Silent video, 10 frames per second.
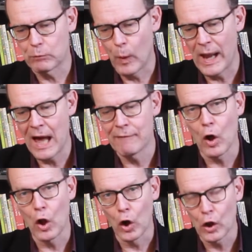they have
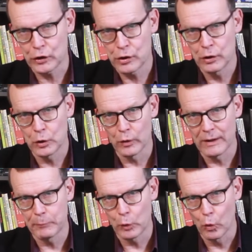a lot to
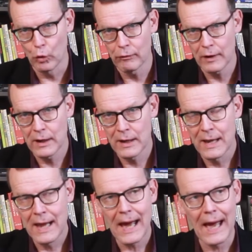improve,
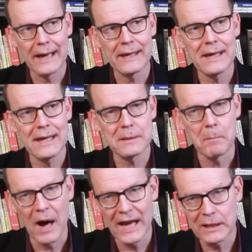and it
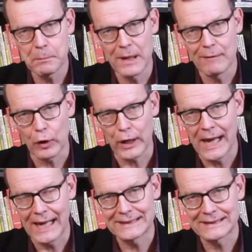might be the
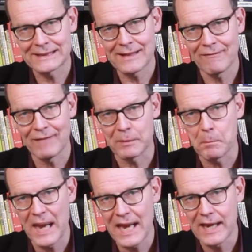case that
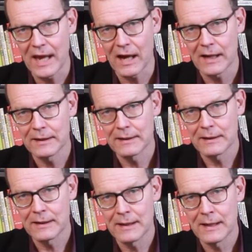media
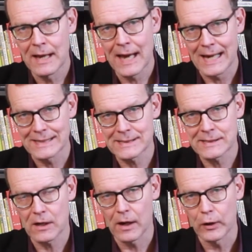
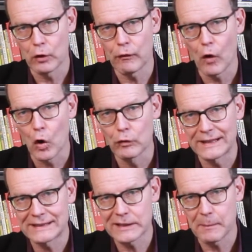has kind of
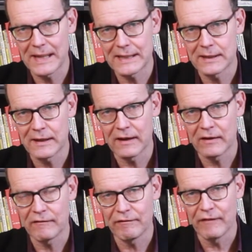
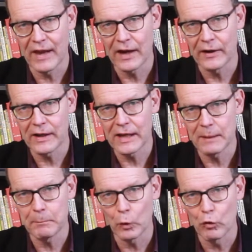overestimated their
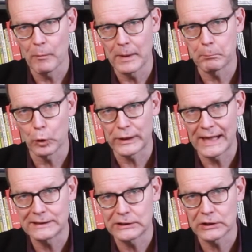improvement
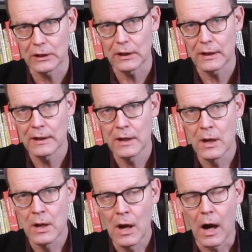potential.
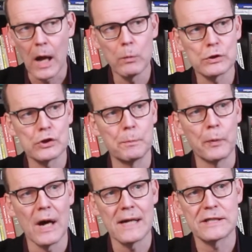I was
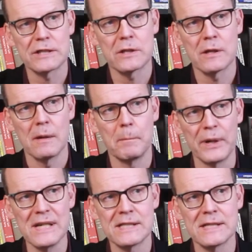surprised
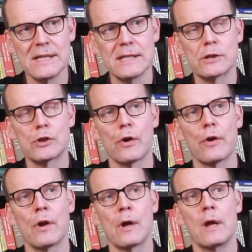
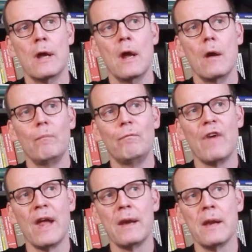pre-season
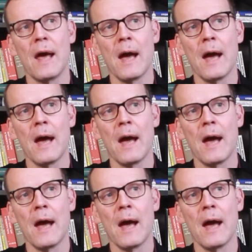when